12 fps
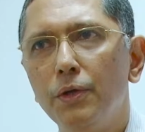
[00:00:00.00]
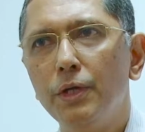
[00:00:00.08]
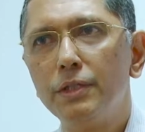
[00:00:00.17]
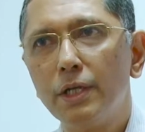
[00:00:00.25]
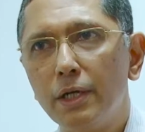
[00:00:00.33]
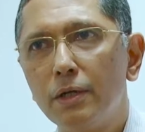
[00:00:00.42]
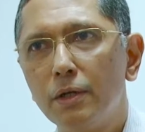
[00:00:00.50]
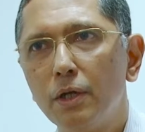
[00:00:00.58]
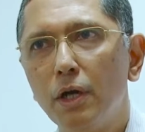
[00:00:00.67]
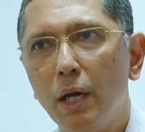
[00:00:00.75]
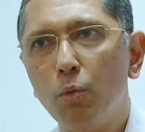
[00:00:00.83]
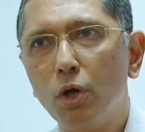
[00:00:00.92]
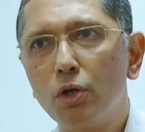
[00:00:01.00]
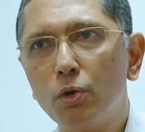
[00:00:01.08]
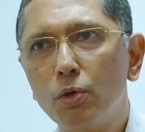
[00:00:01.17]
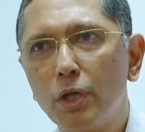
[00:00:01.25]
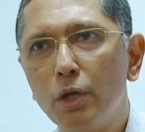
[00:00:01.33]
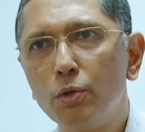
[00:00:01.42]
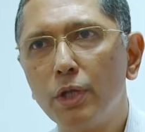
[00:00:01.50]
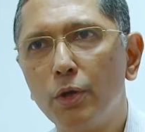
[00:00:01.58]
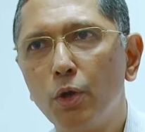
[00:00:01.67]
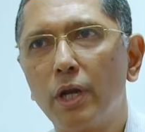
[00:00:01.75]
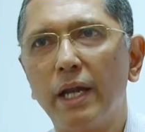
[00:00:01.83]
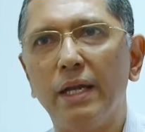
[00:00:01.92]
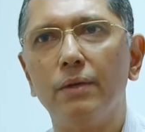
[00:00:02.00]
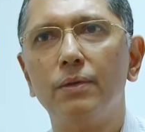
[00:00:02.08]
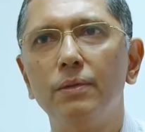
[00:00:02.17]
He said, I wanted to tell you that you are right.